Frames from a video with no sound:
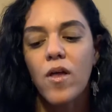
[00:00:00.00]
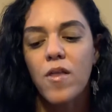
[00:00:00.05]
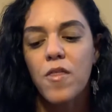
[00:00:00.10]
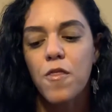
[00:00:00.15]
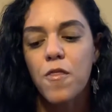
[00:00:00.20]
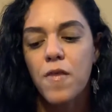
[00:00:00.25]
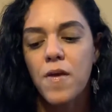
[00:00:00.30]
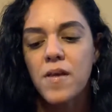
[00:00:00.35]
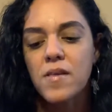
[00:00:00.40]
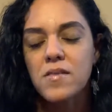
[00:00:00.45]

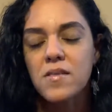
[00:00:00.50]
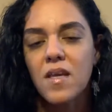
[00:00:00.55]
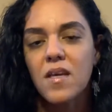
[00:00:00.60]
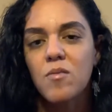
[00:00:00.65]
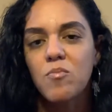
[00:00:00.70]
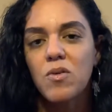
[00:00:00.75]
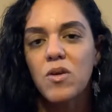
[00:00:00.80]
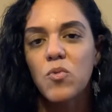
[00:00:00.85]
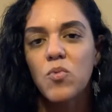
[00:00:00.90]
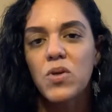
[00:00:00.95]
things can
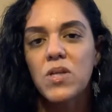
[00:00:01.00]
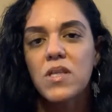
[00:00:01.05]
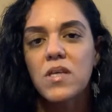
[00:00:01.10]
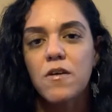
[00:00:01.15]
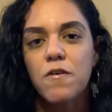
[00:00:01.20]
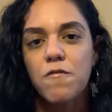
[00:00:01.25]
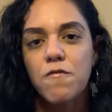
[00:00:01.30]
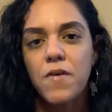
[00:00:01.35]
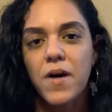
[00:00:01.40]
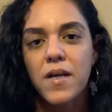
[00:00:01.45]
be really
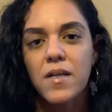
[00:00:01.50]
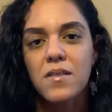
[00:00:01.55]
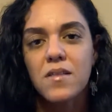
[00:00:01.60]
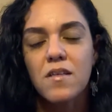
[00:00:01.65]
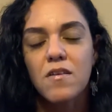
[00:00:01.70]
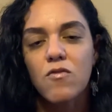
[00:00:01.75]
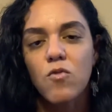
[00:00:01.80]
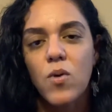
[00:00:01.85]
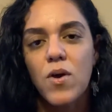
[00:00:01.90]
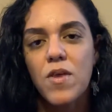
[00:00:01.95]

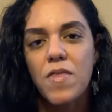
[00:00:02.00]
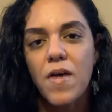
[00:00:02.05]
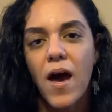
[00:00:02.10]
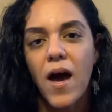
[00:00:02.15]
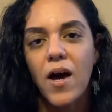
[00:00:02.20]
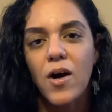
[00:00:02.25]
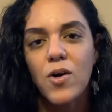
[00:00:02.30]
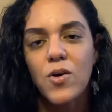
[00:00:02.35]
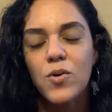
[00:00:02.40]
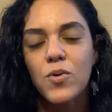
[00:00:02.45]
effective
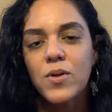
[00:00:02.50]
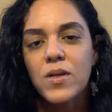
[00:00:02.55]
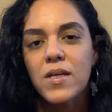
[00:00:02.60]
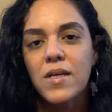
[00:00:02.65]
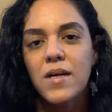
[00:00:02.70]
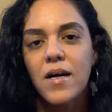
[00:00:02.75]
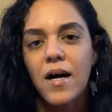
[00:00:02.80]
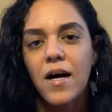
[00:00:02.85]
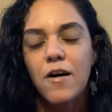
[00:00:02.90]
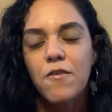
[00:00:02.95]
without
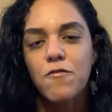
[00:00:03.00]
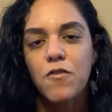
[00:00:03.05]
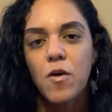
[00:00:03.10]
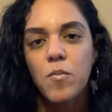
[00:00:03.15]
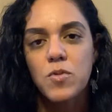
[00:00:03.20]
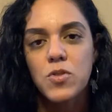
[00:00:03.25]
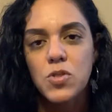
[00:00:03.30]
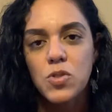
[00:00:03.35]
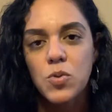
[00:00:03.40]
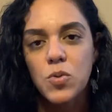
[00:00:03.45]

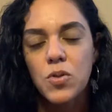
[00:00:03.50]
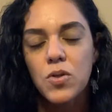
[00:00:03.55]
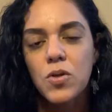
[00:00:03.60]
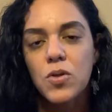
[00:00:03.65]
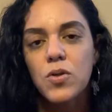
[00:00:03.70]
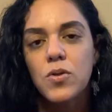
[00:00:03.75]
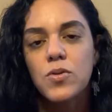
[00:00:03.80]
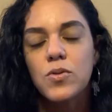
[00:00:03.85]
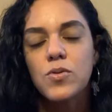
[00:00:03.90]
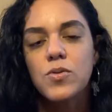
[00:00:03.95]

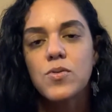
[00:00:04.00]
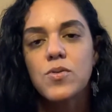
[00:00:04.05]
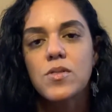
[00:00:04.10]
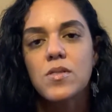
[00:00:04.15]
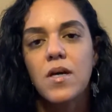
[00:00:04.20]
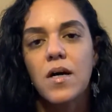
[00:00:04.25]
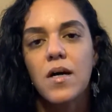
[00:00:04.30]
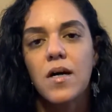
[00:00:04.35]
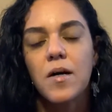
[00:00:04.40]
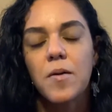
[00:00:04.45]
pharmaceuticals,
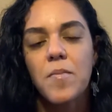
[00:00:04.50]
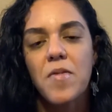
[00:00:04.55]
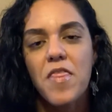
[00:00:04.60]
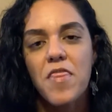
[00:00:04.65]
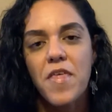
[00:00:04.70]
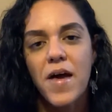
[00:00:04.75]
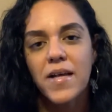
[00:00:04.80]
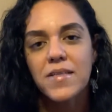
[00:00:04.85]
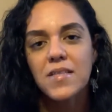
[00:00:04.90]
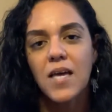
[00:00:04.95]

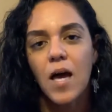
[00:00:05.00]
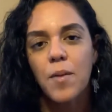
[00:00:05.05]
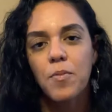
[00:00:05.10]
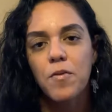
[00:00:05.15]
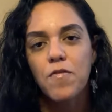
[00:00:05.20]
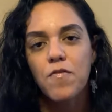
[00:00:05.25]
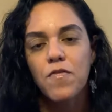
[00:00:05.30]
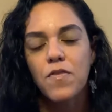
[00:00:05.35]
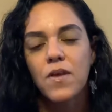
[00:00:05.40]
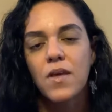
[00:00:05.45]
that type of
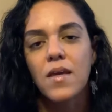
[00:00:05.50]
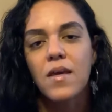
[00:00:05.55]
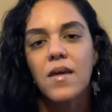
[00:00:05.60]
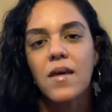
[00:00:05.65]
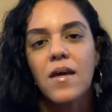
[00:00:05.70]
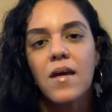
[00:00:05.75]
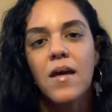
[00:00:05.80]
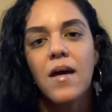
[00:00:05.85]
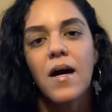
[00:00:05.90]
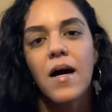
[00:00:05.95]
thing,
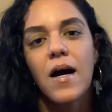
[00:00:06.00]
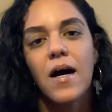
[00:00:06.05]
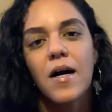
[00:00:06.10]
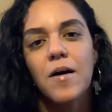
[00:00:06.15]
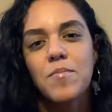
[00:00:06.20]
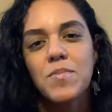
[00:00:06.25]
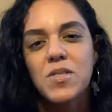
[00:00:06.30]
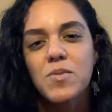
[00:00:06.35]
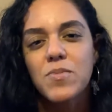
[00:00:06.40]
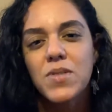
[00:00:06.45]

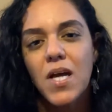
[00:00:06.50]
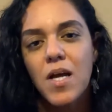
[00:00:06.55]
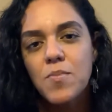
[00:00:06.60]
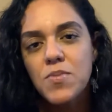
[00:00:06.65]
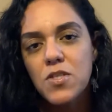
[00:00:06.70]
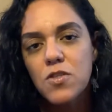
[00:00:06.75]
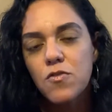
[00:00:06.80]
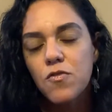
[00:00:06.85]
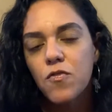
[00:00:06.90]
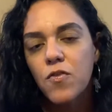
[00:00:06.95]
sometimes
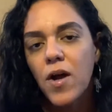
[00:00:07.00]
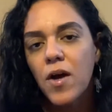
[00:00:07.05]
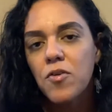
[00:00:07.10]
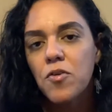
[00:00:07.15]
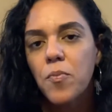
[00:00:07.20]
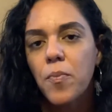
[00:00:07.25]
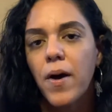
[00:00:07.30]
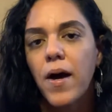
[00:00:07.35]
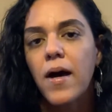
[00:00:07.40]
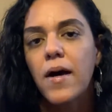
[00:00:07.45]
it's frowned
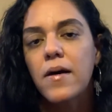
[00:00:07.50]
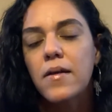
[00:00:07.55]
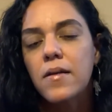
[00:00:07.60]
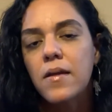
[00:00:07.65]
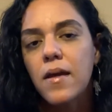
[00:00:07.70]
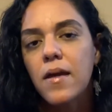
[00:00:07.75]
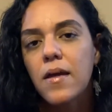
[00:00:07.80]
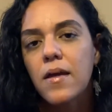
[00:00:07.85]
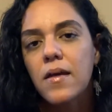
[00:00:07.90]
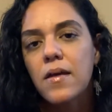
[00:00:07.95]
upon.
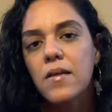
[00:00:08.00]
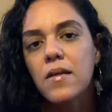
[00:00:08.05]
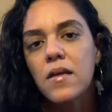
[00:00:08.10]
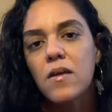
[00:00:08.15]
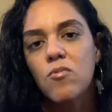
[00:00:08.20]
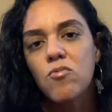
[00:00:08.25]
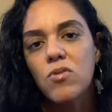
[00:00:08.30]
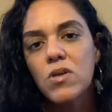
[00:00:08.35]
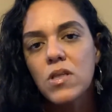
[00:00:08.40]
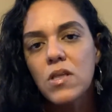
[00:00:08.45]
And it
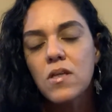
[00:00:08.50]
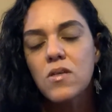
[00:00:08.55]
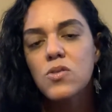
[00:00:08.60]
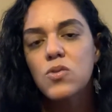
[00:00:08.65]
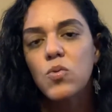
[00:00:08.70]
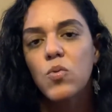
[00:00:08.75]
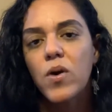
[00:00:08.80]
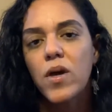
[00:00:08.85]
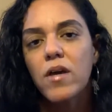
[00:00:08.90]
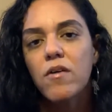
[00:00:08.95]
really is a
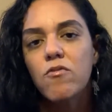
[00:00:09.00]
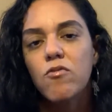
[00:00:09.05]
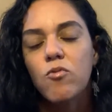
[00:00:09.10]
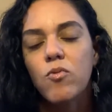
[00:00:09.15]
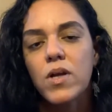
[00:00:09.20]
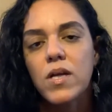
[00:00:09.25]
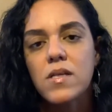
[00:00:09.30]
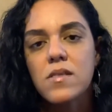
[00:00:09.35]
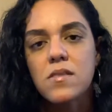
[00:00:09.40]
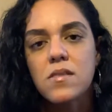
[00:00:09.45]
way of
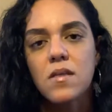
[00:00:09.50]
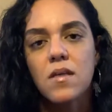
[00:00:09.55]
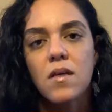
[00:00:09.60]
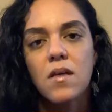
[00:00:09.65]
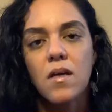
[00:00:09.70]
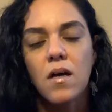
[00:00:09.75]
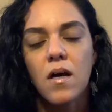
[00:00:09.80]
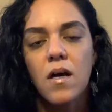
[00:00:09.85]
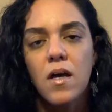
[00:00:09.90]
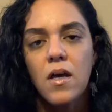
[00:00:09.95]

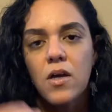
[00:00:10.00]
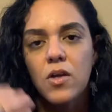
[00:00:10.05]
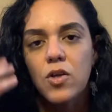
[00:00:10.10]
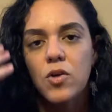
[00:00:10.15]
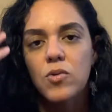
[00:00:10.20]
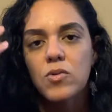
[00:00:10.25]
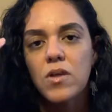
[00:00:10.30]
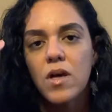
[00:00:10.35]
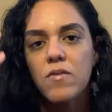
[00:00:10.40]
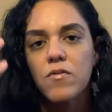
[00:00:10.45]
raising your
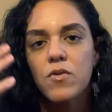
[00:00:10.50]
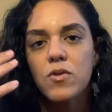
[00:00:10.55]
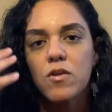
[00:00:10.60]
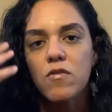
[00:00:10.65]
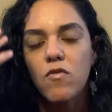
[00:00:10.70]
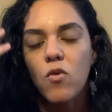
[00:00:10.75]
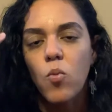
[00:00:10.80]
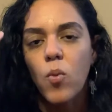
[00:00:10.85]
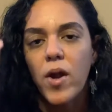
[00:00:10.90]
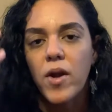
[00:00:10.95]
level of
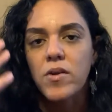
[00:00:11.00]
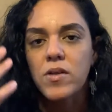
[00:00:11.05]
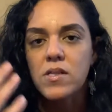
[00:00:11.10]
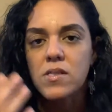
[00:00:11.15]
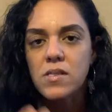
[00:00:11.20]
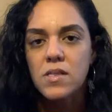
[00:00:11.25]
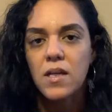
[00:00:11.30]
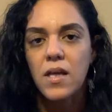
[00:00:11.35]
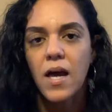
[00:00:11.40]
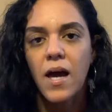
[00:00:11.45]
awareness
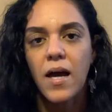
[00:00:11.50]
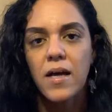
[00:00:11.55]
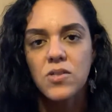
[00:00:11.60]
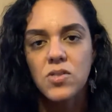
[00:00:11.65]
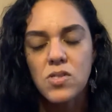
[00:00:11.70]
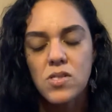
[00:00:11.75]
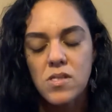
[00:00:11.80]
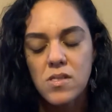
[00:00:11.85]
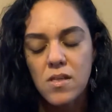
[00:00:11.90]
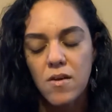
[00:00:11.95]
and
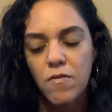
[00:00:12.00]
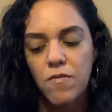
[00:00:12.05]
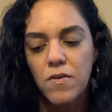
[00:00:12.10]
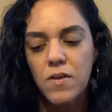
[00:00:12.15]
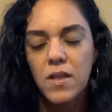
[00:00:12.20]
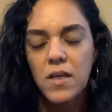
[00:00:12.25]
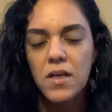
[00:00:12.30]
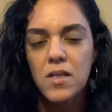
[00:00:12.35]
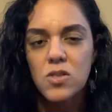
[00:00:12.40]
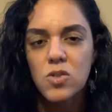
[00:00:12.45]
consciousness. I feel
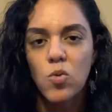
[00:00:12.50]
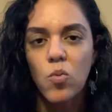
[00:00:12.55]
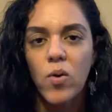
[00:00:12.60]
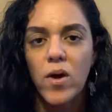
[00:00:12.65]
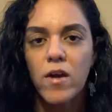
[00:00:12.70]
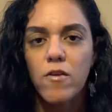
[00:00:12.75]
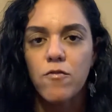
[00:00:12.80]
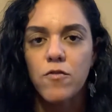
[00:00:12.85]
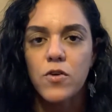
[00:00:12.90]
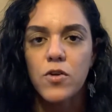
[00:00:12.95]
like it's a
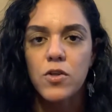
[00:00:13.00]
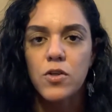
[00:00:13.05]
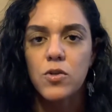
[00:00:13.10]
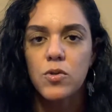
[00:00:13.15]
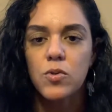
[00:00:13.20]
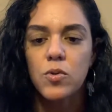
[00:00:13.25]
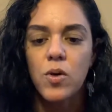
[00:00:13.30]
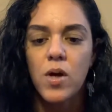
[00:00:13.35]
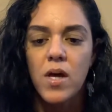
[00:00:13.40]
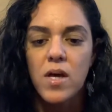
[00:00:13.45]
way for
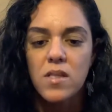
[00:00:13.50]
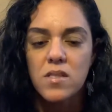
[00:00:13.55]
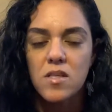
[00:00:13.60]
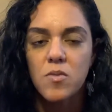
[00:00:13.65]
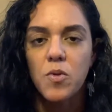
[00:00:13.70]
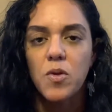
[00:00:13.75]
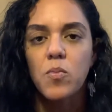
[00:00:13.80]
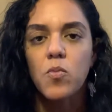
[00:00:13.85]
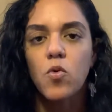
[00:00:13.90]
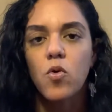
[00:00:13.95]
you to
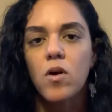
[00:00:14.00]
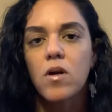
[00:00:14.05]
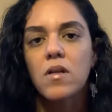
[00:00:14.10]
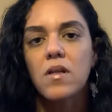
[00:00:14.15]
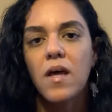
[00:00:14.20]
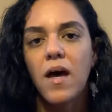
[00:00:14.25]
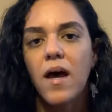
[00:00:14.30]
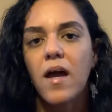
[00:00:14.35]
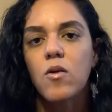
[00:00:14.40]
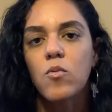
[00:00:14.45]
be more in
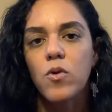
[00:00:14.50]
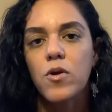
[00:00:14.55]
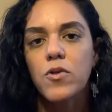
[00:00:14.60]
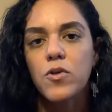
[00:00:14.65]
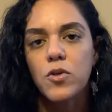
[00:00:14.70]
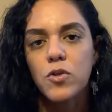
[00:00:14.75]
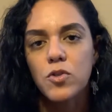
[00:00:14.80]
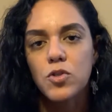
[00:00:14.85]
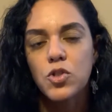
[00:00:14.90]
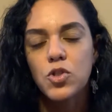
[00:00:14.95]
line with
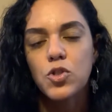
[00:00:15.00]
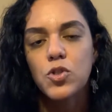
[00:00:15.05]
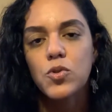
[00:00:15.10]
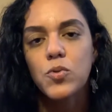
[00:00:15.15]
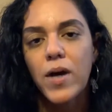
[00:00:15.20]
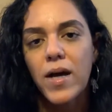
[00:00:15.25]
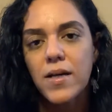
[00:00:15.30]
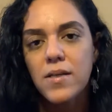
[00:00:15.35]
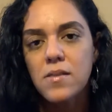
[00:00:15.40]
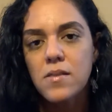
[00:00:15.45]
your true
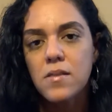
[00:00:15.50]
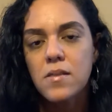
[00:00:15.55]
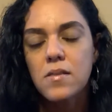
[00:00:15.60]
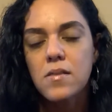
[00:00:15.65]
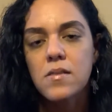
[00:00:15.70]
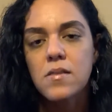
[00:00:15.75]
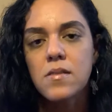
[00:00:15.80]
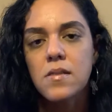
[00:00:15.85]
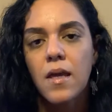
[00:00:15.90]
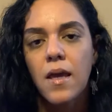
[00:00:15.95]

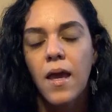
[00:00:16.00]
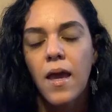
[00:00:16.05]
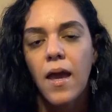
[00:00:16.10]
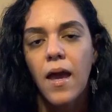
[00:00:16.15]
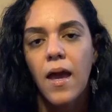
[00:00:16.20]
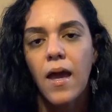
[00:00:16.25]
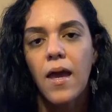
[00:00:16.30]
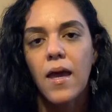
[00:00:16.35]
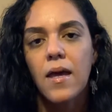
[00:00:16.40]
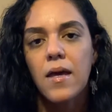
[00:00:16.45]
essence.
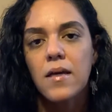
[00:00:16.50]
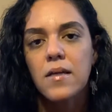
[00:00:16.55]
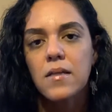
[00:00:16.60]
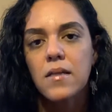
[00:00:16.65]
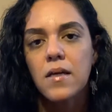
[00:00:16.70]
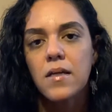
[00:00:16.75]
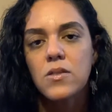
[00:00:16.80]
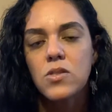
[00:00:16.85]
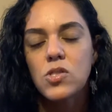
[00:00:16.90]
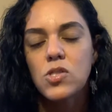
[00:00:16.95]

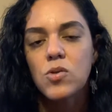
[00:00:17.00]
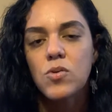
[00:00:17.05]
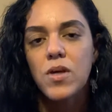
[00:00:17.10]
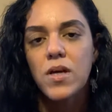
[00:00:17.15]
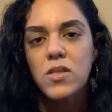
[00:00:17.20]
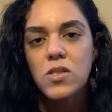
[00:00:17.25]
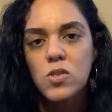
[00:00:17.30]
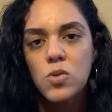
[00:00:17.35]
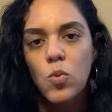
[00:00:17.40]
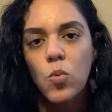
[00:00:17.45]
And so
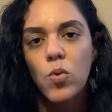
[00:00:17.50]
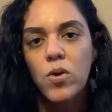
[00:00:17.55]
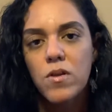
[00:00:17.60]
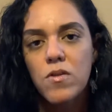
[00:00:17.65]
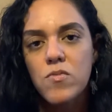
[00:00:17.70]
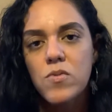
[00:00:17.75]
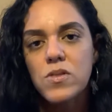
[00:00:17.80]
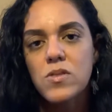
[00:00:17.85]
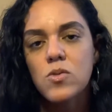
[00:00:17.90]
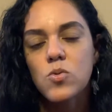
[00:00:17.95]
that's one of the
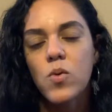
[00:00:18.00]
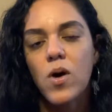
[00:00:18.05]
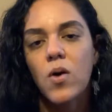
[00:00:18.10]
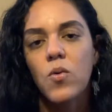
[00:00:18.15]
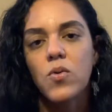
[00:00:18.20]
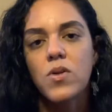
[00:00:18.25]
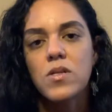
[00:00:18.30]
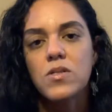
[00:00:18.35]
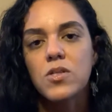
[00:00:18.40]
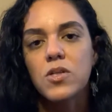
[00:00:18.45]
reasons why I
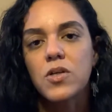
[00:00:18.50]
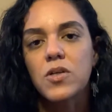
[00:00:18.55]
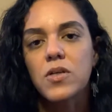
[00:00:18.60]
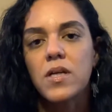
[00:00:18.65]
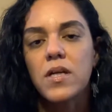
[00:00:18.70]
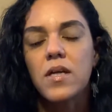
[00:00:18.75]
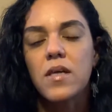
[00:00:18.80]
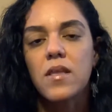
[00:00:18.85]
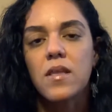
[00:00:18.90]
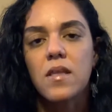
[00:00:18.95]
wanted to
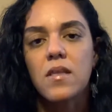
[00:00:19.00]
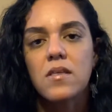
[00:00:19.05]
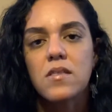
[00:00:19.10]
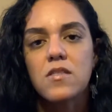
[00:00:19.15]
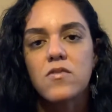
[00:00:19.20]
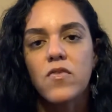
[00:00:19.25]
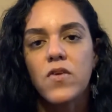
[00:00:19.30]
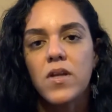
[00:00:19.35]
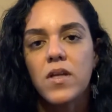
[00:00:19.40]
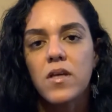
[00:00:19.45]
create this
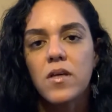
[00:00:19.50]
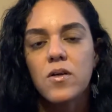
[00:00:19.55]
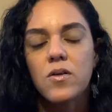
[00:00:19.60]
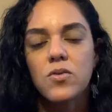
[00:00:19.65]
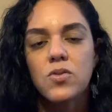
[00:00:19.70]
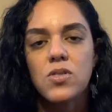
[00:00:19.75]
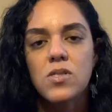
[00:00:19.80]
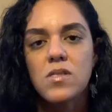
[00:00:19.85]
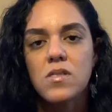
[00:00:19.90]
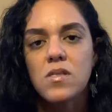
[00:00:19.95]
video,
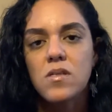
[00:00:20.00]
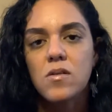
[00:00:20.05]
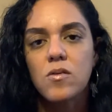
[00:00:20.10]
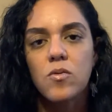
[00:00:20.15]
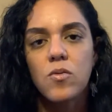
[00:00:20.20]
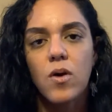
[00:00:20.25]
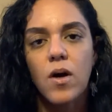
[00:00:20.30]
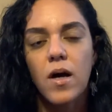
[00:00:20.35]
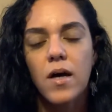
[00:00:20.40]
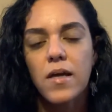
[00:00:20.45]
just
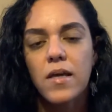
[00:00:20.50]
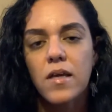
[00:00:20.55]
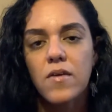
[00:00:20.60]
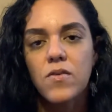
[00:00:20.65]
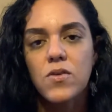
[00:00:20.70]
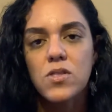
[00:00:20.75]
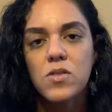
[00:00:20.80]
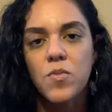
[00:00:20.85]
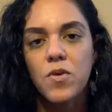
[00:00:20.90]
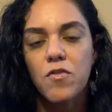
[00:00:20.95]
to give you
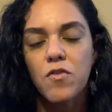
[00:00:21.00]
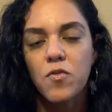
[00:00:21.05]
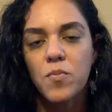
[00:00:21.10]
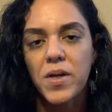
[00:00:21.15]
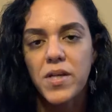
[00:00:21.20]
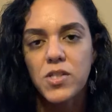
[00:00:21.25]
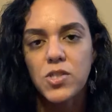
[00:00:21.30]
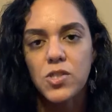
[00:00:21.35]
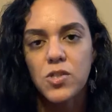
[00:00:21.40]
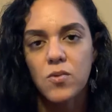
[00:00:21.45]
some
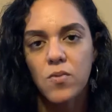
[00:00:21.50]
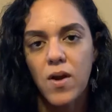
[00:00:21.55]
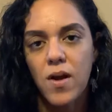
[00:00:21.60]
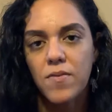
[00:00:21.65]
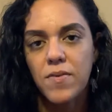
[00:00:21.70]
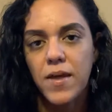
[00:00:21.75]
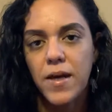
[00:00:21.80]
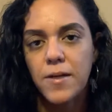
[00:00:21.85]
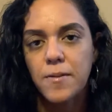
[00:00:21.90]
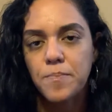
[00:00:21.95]
information around
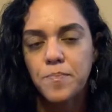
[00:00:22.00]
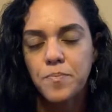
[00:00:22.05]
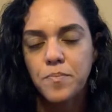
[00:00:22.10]
that.